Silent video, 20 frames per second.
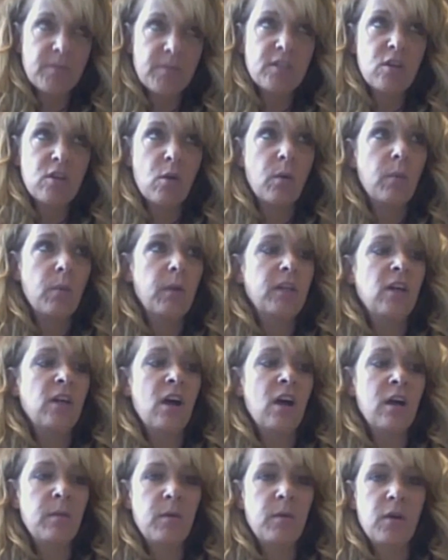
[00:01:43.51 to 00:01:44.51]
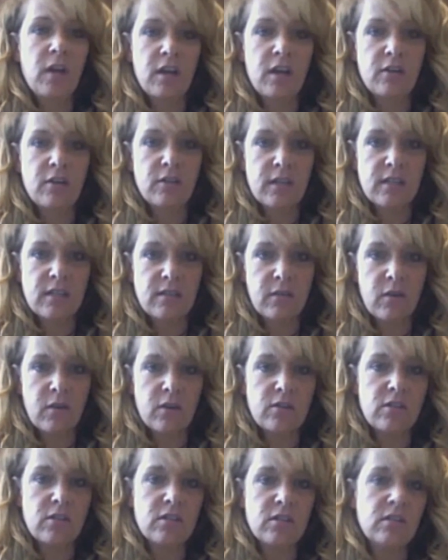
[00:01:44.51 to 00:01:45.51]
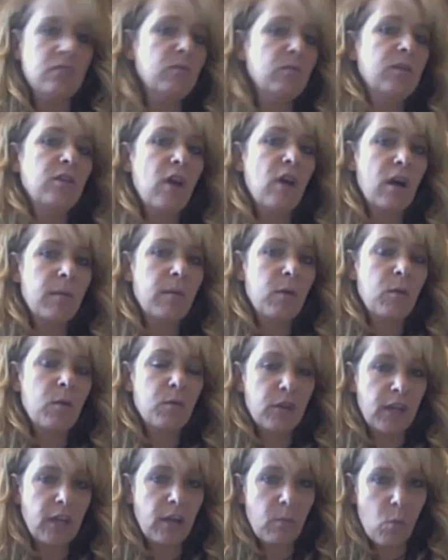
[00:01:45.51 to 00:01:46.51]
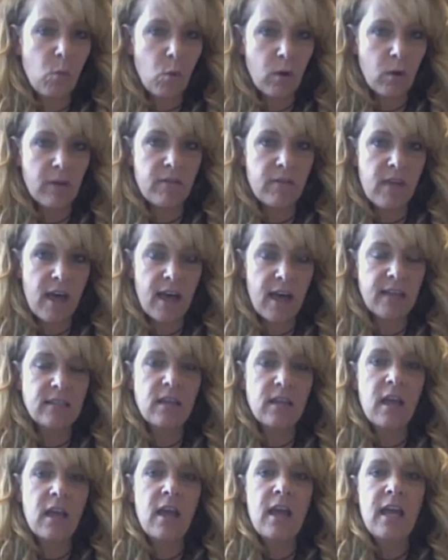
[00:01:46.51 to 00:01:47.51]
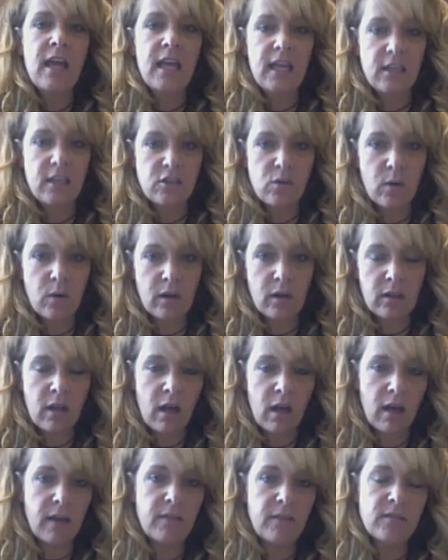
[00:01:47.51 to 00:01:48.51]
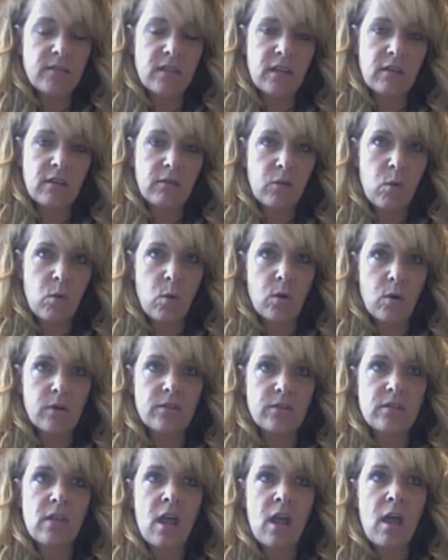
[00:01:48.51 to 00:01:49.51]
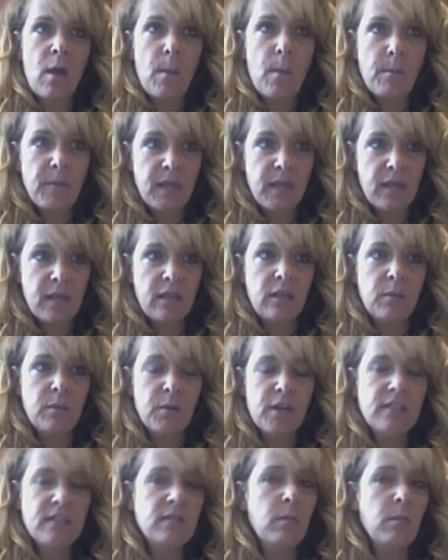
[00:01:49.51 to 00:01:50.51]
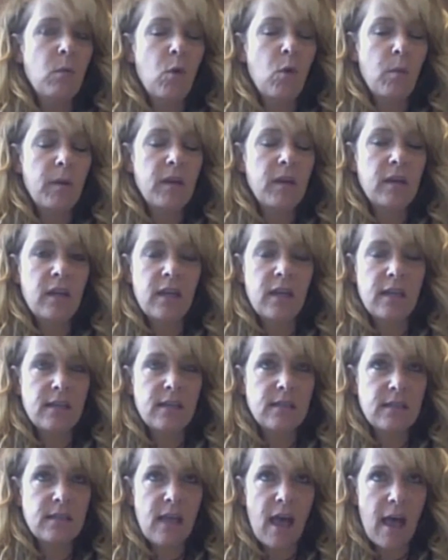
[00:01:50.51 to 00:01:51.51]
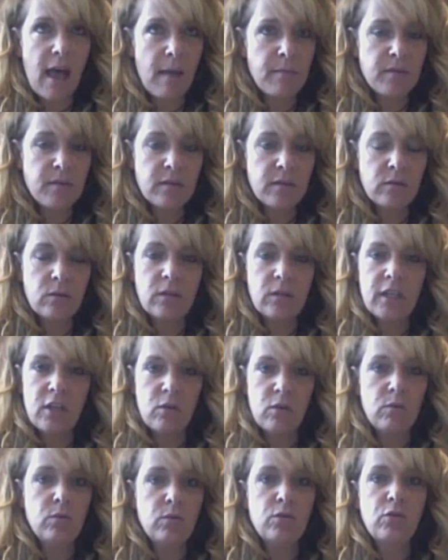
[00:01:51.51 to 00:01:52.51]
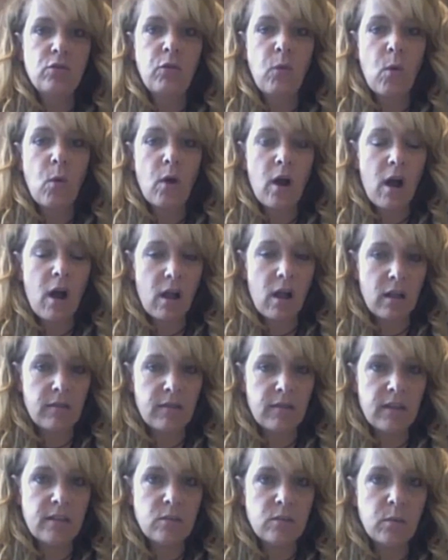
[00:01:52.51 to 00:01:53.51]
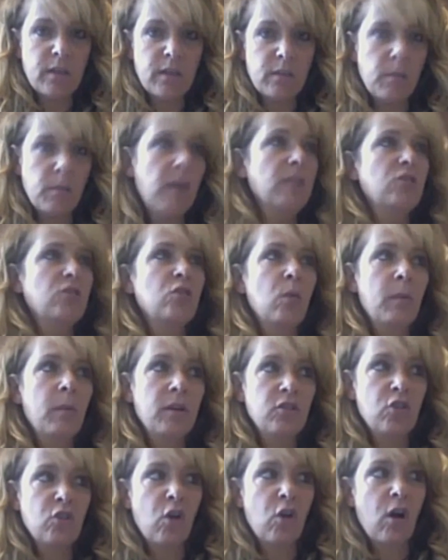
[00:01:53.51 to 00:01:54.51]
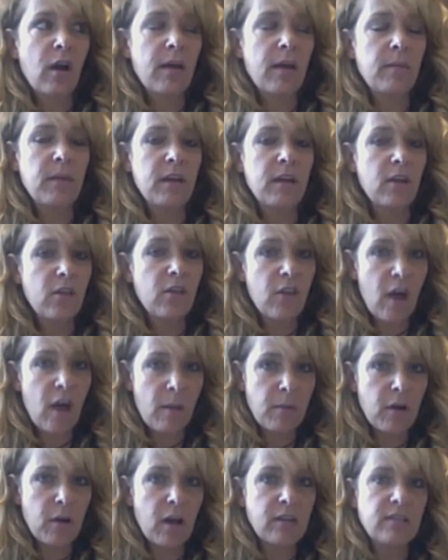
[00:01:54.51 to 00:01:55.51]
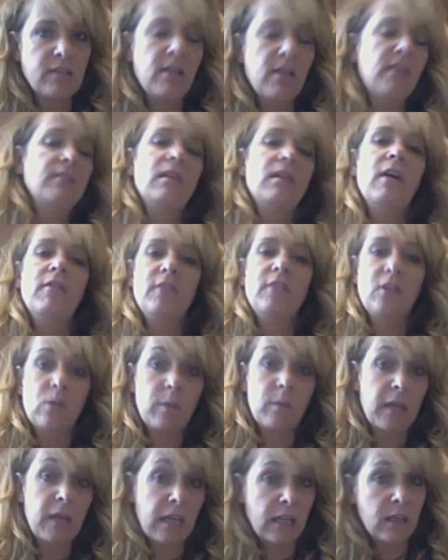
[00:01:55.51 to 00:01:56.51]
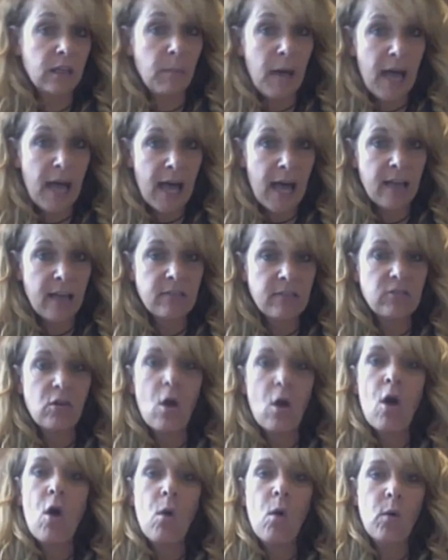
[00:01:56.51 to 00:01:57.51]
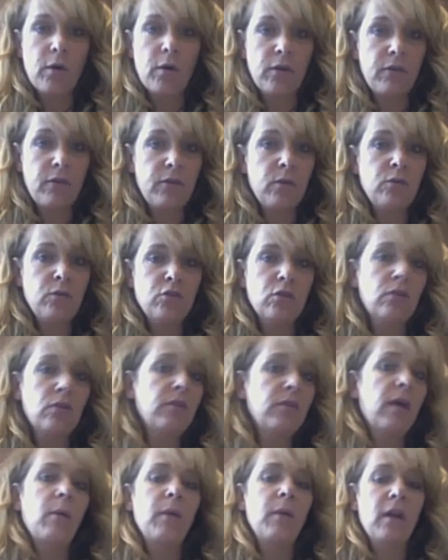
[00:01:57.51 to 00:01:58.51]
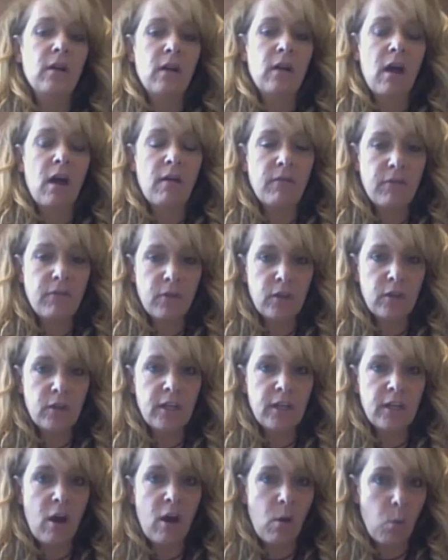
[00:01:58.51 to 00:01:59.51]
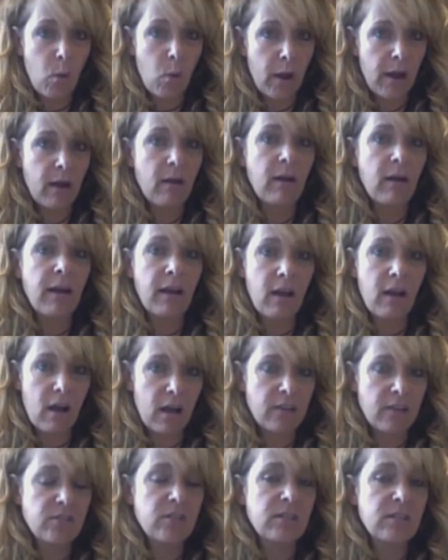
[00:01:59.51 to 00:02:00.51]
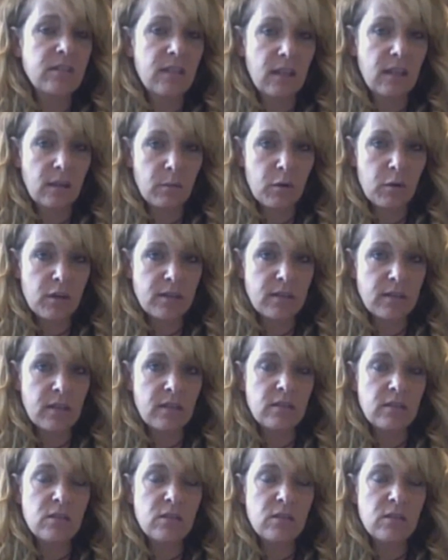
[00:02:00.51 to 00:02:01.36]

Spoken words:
So when we talk about 100 Days of Consciousness, we talk about bringing more of that into our lives. And of course, being in the present moment is absolutely huge for all of us. We spend so much time in the thought process of either being in the past or in the future that we are not fully aware and conscious in the present.